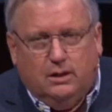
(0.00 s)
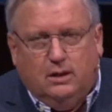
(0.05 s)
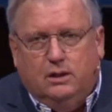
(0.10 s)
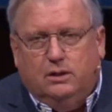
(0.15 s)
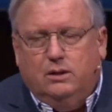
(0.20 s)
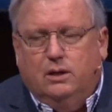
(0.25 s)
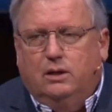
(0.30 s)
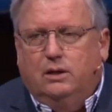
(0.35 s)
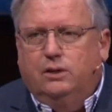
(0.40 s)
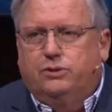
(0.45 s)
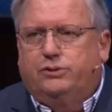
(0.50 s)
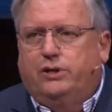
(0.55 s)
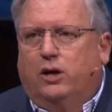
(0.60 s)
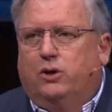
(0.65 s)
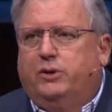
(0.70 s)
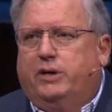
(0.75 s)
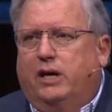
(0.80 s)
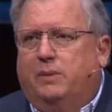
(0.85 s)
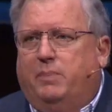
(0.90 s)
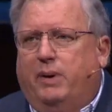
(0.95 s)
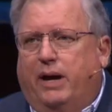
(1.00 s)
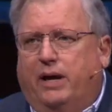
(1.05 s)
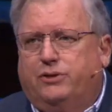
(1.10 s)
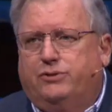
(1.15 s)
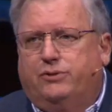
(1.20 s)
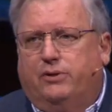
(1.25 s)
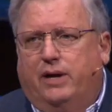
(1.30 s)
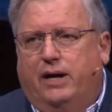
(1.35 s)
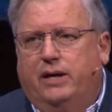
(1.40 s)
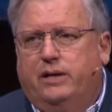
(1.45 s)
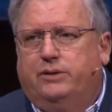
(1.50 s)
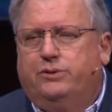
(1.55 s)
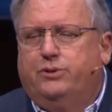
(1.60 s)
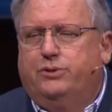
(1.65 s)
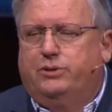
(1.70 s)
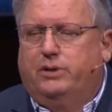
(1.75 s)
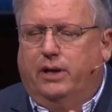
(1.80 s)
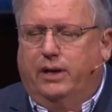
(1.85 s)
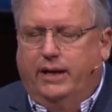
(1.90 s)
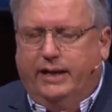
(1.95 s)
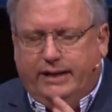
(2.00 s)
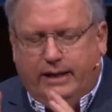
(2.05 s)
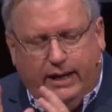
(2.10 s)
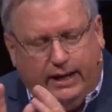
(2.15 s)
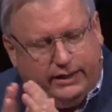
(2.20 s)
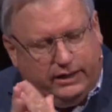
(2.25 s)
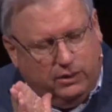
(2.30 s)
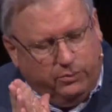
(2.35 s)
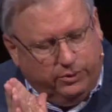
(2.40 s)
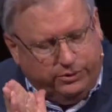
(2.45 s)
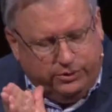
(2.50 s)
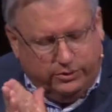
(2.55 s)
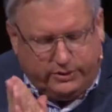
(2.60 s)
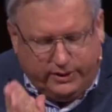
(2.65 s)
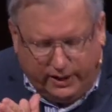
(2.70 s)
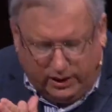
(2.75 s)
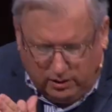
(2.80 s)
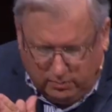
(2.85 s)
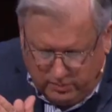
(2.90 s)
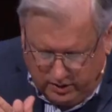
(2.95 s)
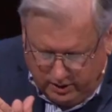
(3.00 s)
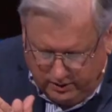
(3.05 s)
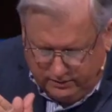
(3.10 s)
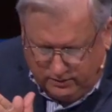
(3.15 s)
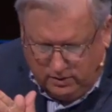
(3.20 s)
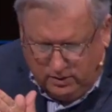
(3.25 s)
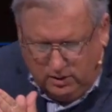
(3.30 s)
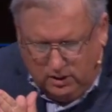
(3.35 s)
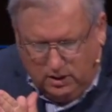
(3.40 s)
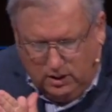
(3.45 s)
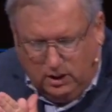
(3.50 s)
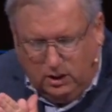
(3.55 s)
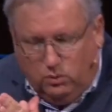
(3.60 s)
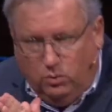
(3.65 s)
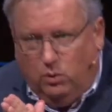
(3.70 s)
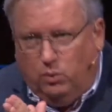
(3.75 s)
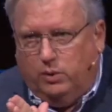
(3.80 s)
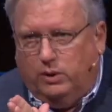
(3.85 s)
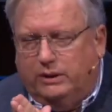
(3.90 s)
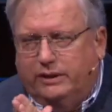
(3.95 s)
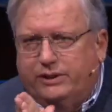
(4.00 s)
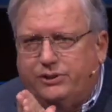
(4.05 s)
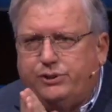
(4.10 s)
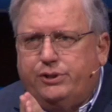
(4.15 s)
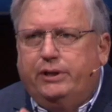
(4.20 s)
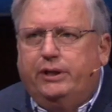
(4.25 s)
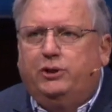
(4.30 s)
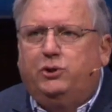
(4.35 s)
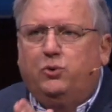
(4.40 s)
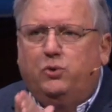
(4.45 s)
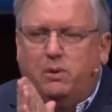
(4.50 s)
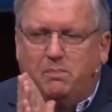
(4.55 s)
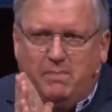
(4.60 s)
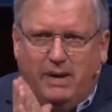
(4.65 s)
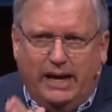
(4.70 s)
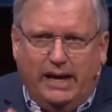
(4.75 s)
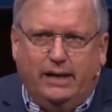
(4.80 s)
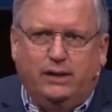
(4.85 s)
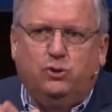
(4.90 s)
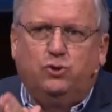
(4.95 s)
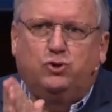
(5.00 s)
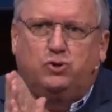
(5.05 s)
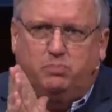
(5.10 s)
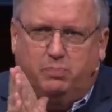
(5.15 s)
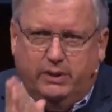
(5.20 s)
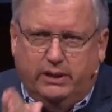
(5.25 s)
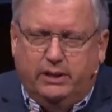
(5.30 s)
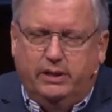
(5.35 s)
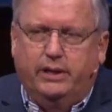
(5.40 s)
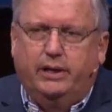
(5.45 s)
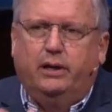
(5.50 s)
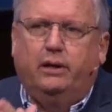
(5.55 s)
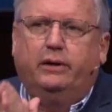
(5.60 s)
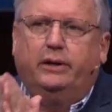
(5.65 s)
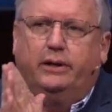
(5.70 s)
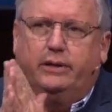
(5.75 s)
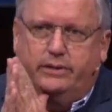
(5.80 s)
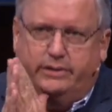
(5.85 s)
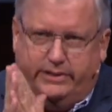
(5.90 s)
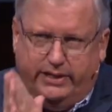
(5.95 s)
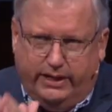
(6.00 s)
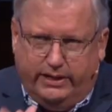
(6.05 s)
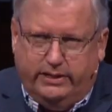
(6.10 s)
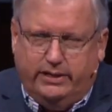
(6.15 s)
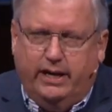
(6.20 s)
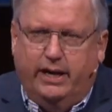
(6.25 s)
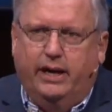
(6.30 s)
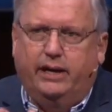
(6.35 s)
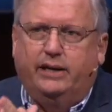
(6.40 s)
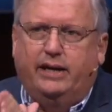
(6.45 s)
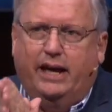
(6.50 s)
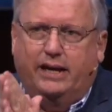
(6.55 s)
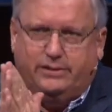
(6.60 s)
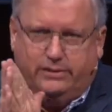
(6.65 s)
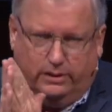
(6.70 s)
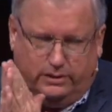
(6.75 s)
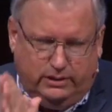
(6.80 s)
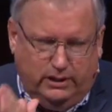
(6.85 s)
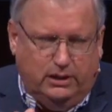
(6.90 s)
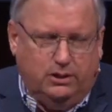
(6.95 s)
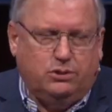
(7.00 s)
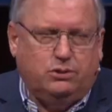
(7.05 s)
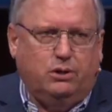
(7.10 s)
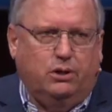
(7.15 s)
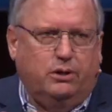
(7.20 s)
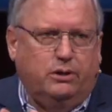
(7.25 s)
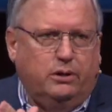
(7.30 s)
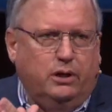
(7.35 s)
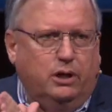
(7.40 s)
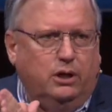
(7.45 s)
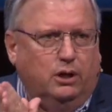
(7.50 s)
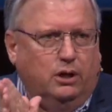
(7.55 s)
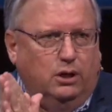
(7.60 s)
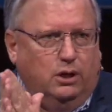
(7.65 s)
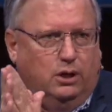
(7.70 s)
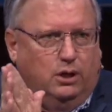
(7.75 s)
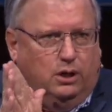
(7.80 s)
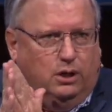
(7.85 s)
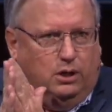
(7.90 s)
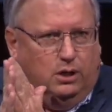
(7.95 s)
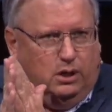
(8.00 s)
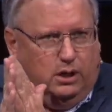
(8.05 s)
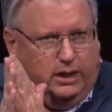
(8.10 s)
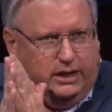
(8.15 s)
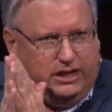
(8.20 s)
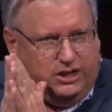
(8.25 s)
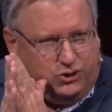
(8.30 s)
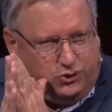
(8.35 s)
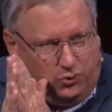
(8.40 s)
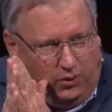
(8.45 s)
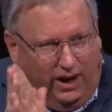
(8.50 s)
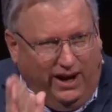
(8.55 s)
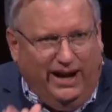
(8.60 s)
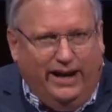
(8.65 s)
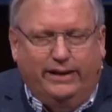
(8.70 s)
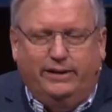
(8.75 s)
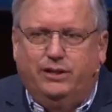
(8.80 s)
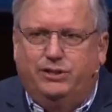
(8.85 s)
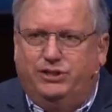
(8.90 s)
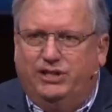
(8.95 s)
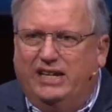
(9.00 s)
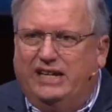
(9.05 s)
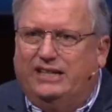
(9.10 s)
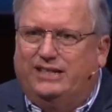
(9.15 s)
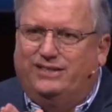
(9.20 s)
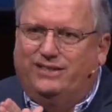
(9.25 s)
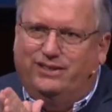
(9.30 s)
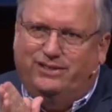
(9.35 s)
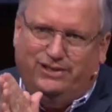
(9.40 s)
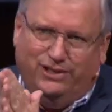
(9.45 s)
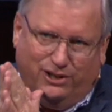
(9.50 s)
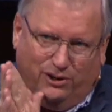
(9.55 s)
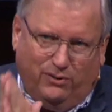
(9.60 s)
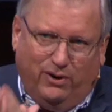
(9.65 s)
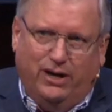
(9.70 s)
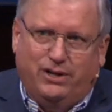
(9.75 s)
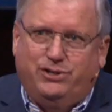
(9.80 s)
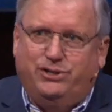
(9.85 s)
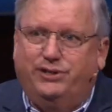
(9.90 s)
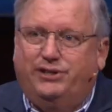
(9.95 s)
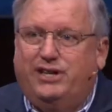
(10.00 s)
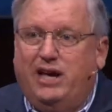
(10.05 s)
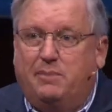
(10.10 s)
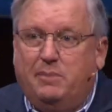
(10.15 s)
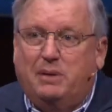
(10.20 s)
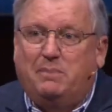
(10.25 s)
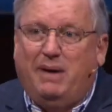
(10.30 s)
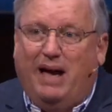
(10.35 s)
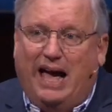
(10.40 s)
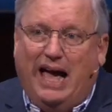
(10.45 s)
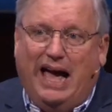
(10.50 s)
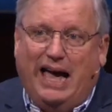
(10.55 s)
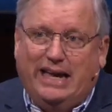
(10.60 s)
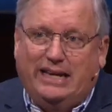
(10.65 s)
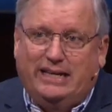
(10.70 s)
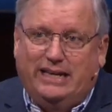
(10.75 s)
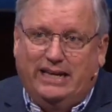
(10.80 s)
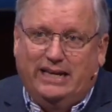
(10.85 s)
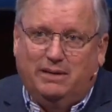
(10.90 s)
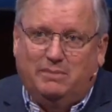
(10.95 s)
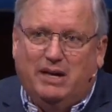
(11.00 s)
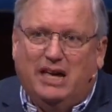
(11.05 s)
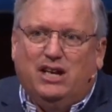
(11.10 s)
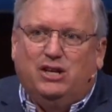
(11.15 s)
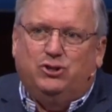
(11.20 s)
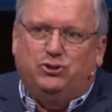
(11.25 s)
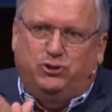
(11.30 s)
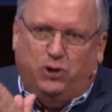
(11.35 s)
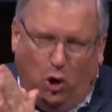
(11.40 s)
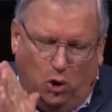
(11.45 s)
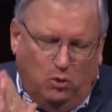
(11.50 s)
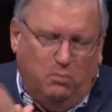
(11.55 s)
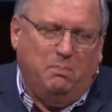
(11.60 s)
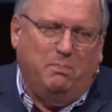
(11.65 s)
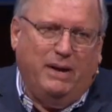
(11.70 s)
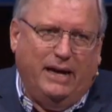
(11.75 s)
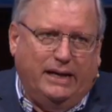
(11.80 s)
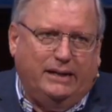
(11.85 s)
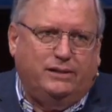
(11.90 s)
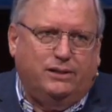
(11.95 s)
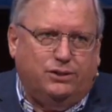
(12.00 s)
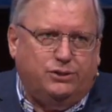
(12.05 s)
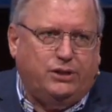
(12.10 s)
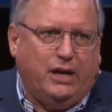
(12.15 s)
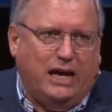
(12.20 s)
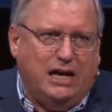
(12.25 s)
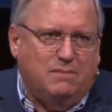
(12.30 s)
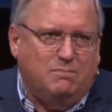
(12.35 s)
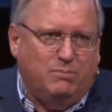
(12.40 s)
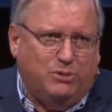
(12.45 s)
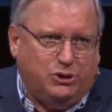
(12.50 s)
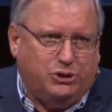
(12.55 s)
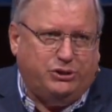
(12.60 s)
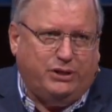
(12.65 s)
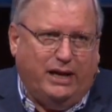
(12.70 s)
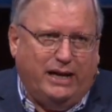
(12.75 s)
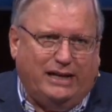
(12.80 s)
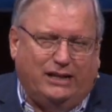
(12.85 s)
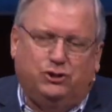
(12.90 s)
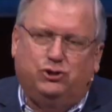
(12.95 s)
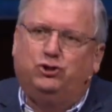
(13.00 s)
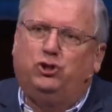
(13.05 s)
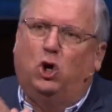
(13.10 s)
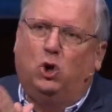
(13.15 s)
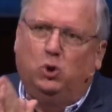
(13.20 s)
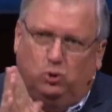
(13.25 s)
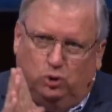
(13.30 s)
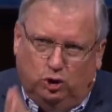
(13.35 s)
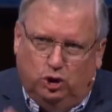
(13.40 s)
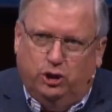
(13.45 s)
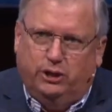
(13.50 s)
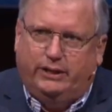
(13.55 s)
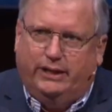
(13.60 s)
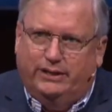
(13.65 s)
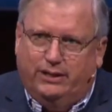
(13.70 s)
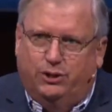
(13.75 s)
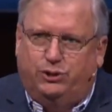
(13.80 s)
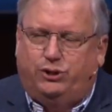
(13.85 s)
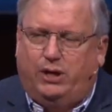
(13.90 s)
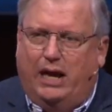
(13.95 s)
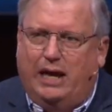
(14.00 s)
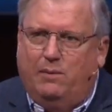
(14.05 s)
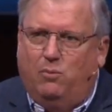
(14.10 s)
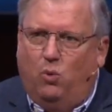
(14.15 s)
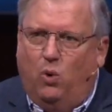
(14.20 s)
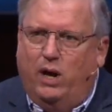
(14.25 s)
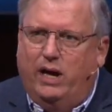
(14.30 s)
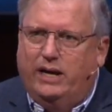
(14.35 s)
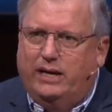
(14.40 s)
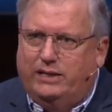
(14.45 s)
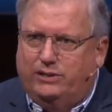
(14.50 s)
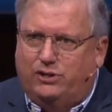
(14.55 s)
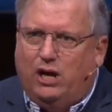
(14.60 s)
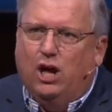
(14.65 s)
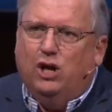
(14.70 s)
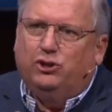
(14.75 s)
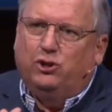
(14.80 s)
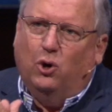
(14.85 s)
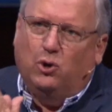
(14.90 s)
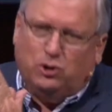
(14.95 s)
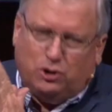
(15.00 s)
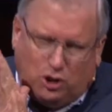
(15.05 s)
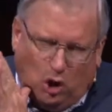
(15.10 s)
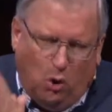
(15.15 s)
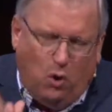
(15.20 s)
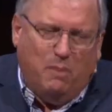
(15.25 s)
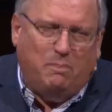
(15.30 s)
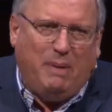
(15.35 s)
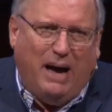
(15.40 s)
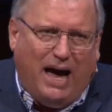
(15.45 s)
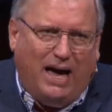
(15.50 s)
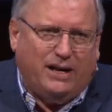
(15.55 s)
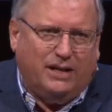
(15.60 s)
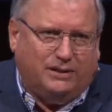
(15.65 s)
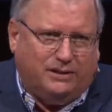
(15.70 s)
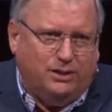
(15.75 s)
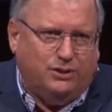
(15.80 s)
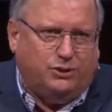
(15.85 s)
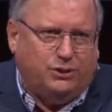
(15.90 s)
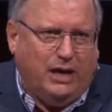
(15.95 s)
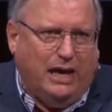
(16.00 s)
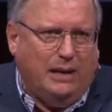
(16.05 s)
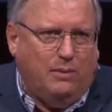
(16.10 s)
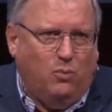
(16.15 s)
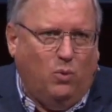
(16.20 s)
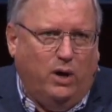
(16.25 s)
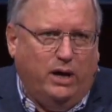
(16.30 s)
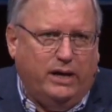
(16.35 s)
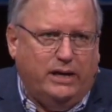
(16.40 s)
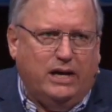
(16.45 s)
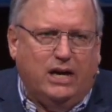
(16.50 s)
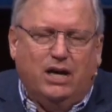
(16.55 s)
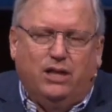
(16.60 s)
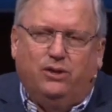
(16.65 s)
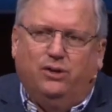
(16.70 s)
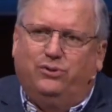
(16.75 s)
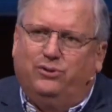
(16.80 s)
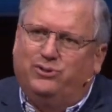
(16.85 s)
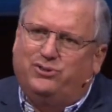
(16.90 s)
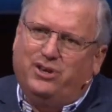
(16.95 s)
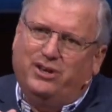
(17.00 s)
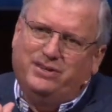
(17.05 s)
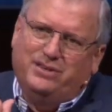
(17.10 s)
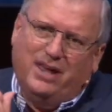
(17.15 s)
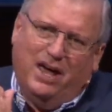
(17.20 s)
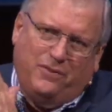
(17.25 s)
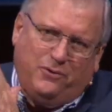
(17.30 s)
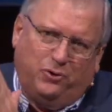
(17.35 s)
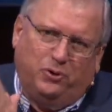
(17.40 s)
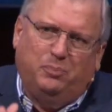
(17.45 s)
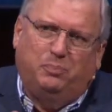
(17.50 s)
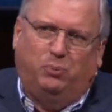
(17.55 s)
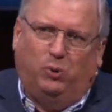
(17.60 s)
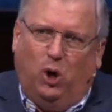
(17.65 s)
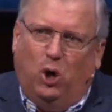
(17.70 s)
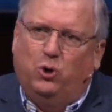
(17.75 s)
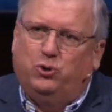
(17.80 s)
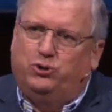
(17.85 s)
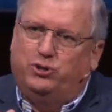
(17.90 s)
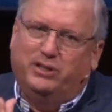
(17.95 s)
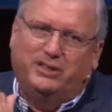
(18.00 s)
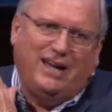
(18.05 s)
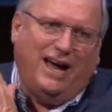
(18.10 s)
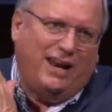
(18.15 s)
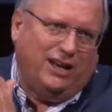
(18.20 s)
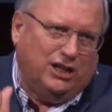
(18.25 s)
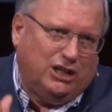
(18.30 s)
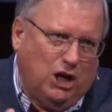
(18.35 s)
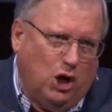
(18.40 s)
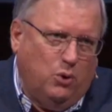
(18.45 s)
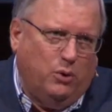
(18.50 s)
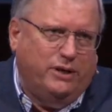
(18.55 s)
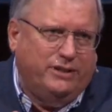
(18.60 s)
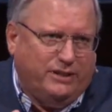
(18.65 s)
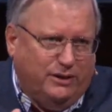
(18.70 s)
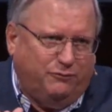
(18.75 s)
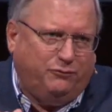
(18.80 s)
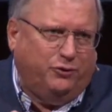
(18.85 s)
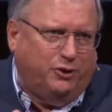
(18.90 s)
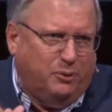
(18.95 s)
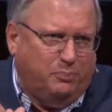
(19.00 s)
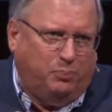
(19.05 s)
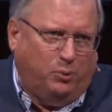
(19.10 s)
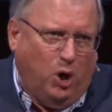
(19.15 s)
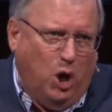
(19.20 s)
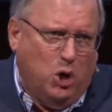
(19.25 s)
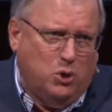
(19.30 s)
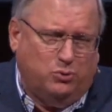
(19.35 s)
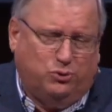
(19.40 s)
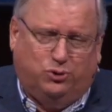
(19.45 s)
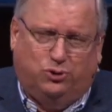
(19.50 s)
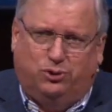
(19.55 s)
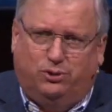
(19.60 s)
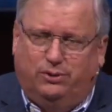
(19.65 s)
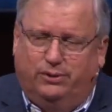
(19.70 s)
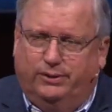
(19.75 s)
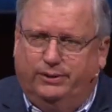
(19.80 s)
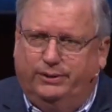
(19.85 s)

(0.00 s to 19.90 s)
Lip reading: You say, "Okay, Pastor, I understand. I get what you're telling me. We're listening to a man who's been there and done that and has the T-shirt And he's trying to teach the generation coming behind him, don't make the same mistakes. Don't look in the same ways. Don't go about it the same way. There's another approach. You've got to go a different approach.